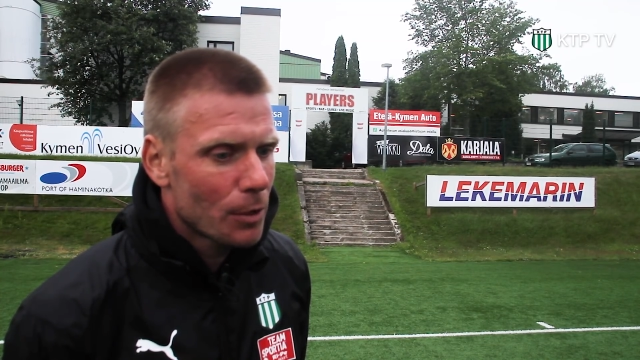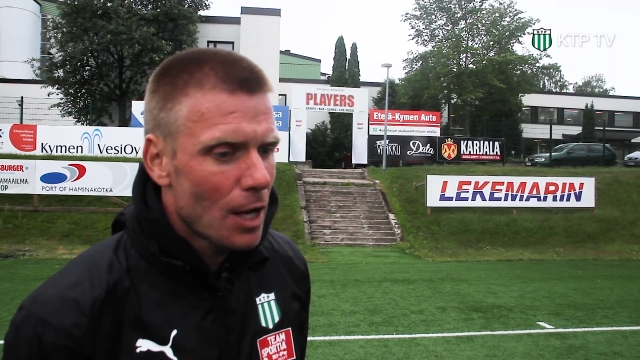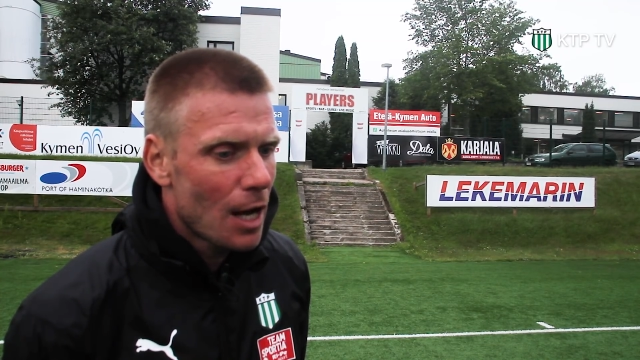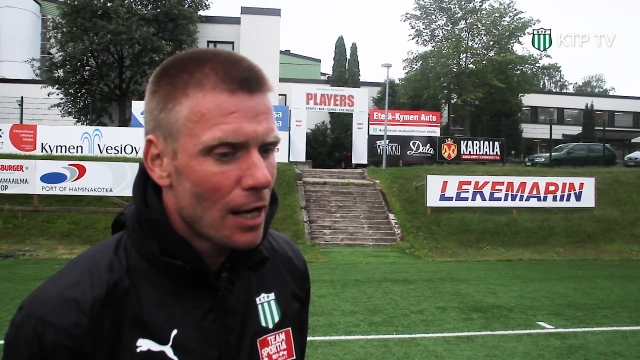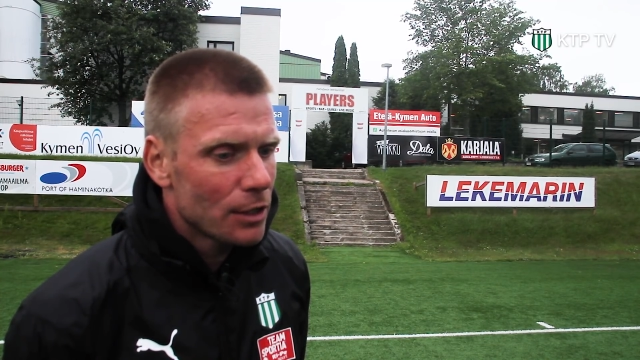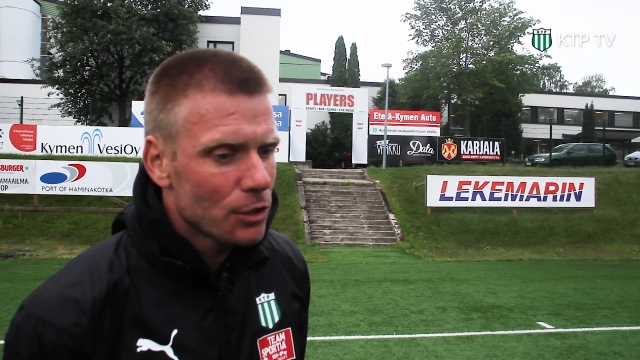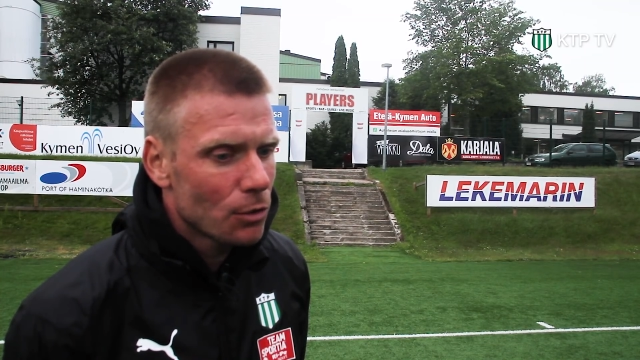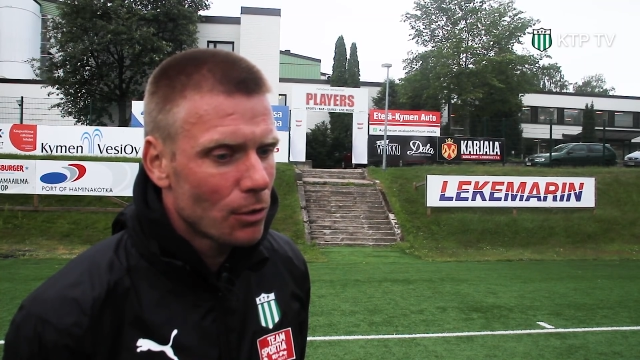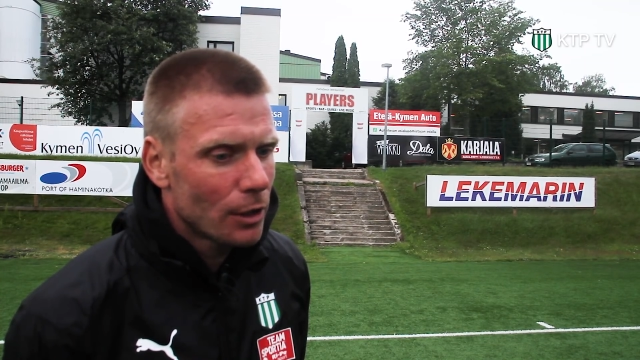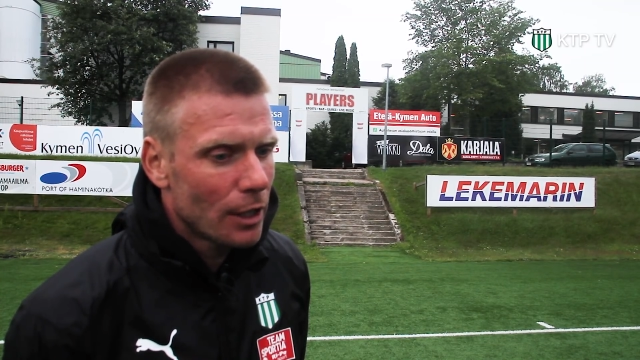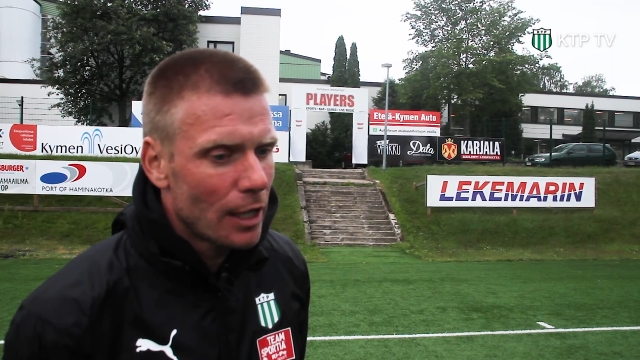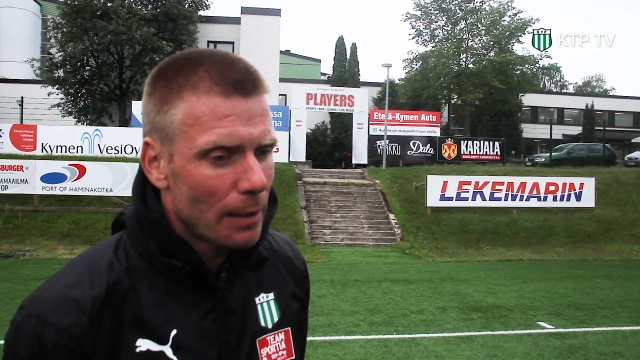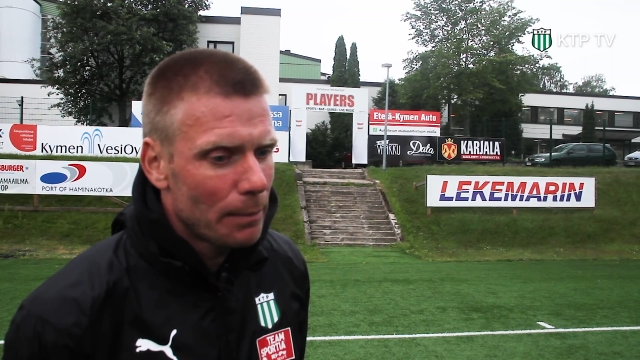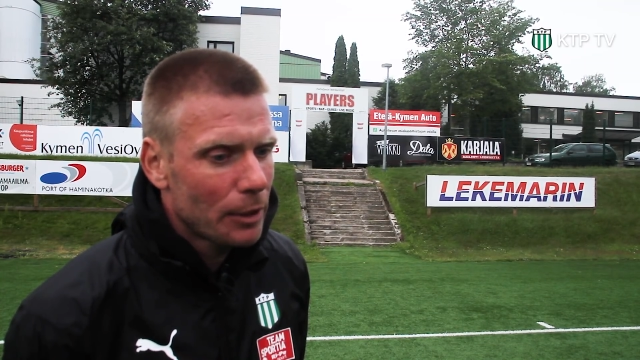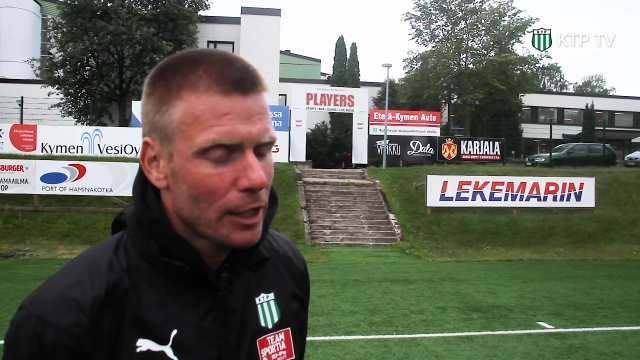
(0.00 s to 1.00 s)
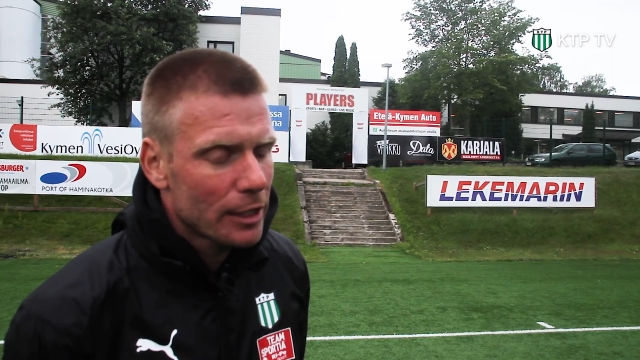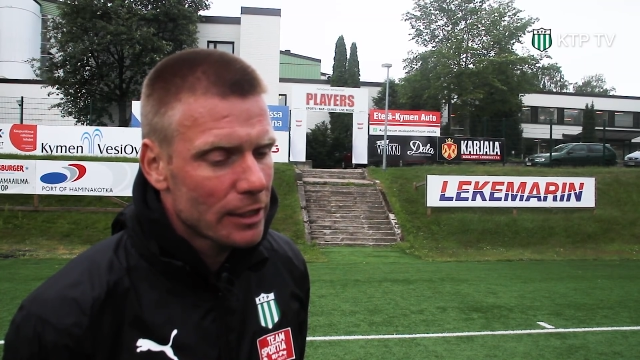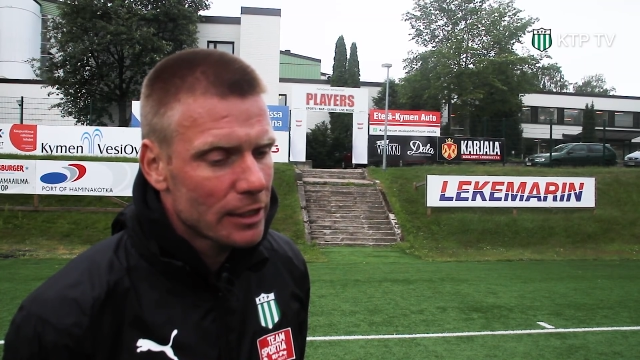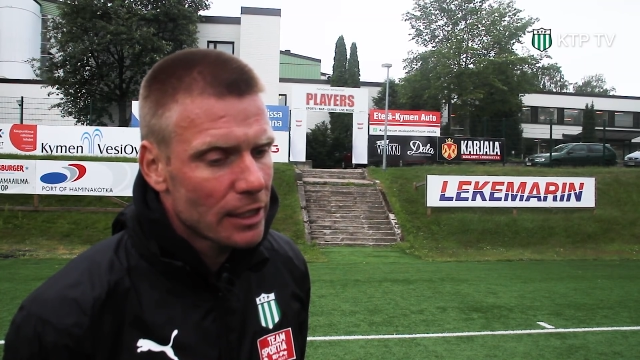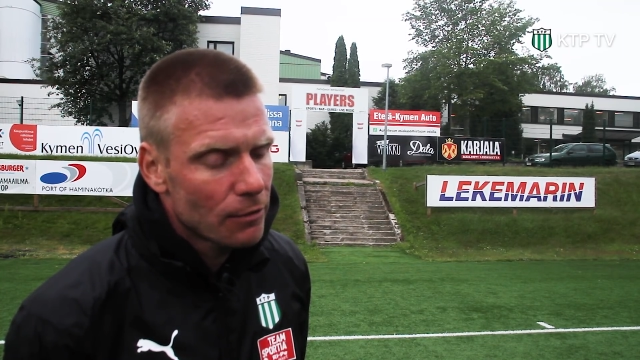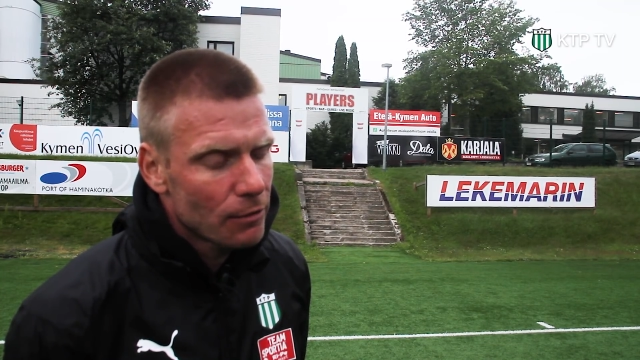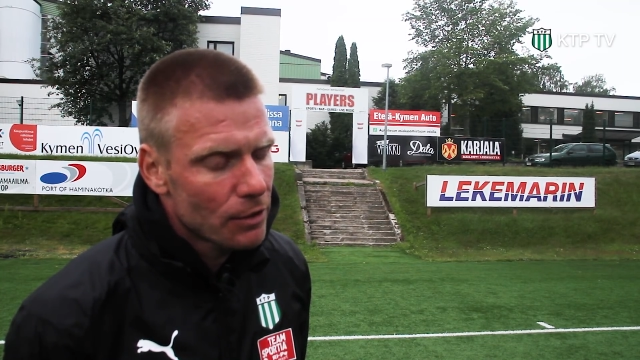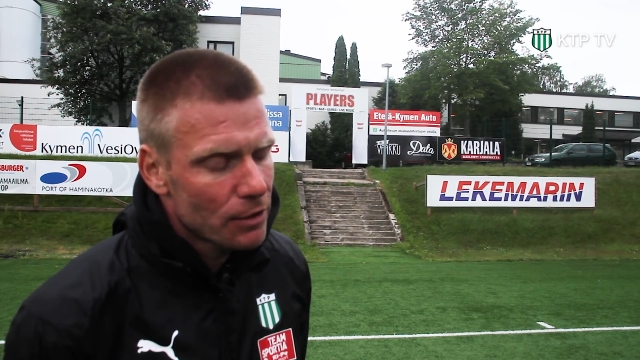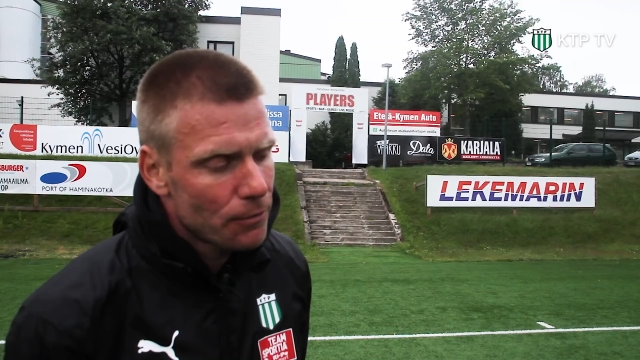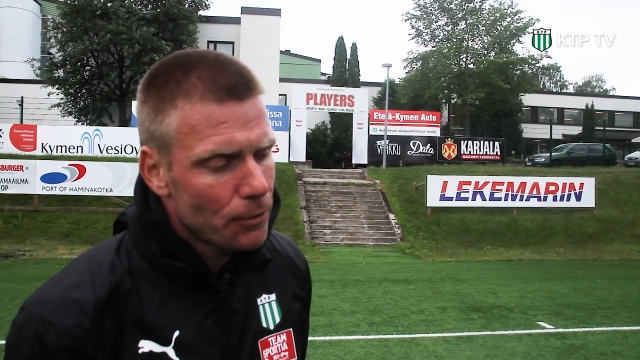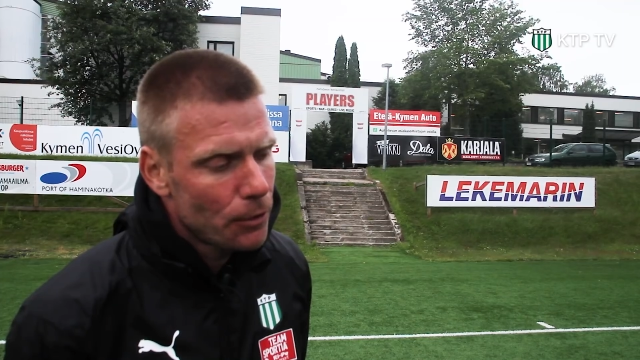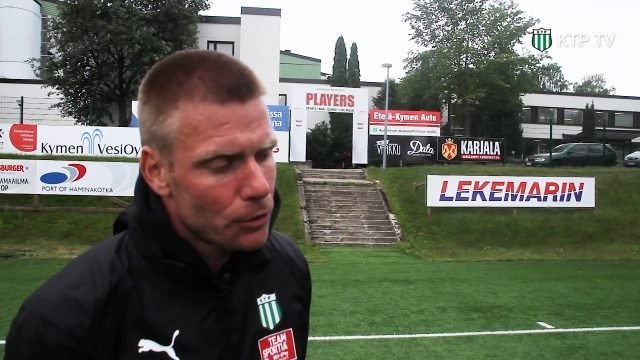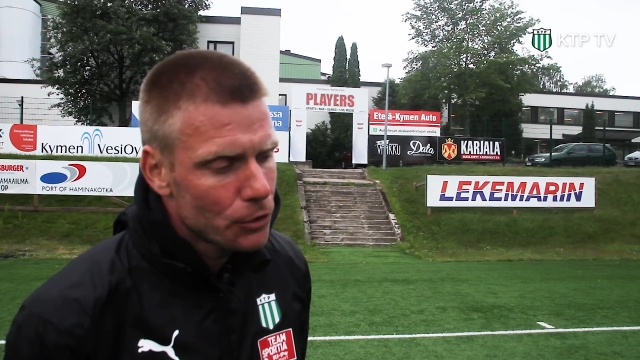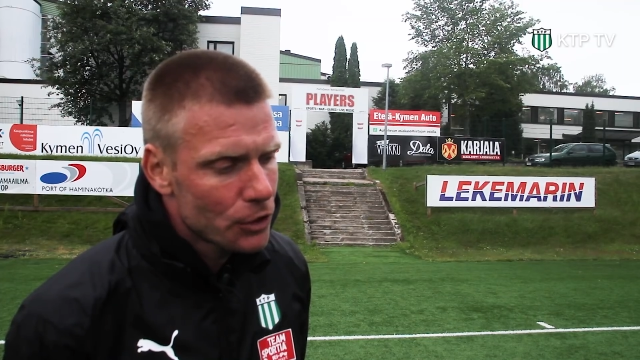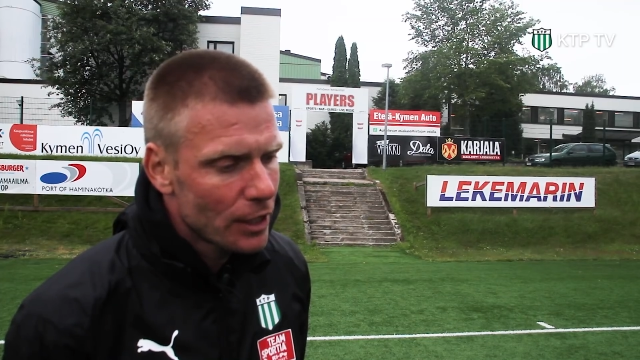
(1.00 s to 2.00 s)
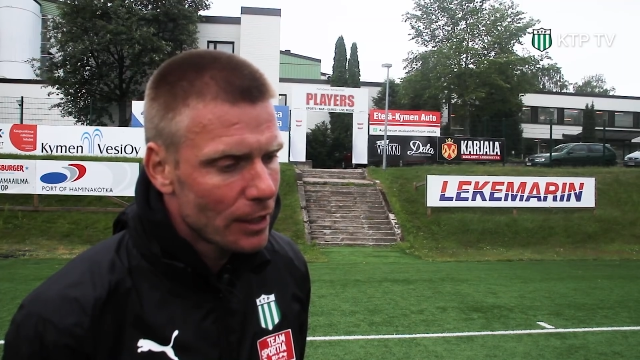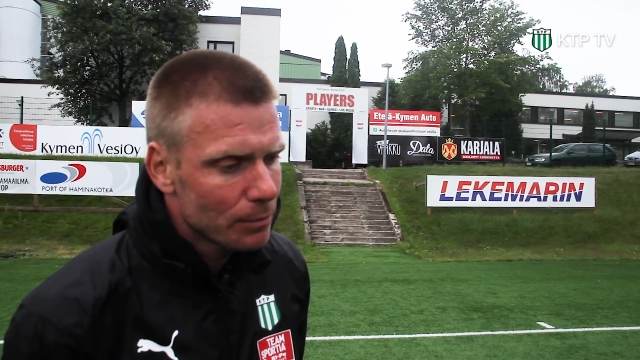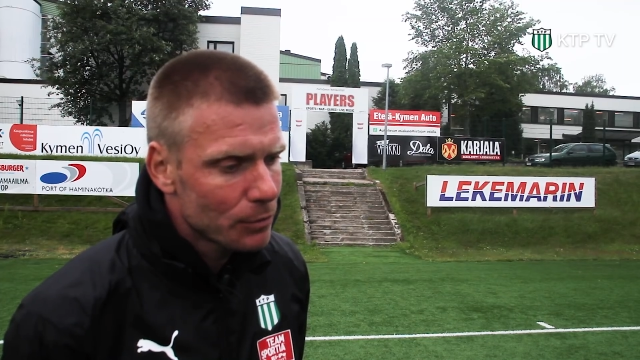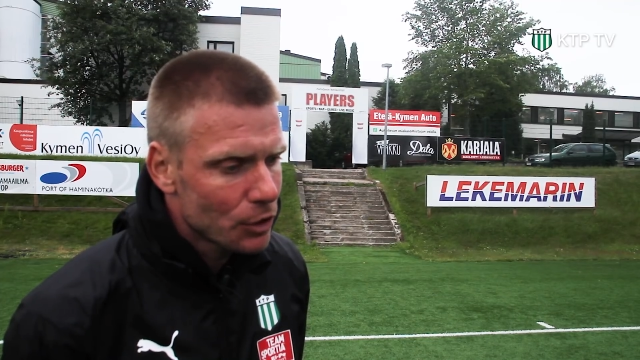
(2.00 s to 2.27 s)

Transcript: guys who are practicing with the first team.